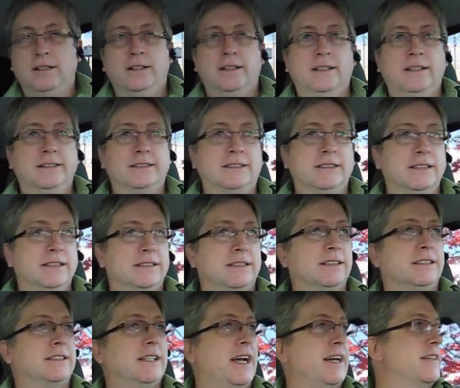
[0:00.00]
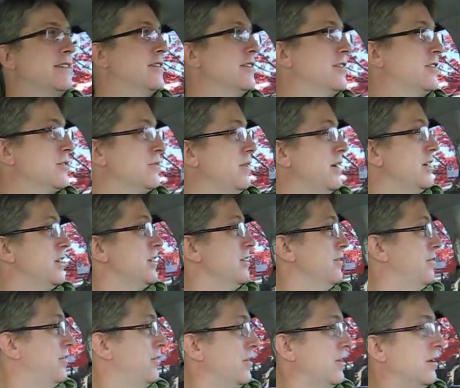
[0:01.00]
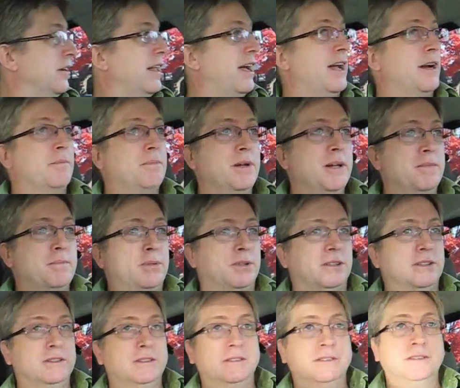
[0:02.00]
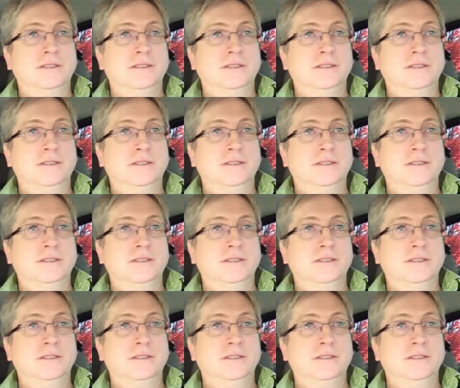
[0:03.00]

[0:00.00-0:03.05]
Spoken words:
It's a sad situation for a lot of people,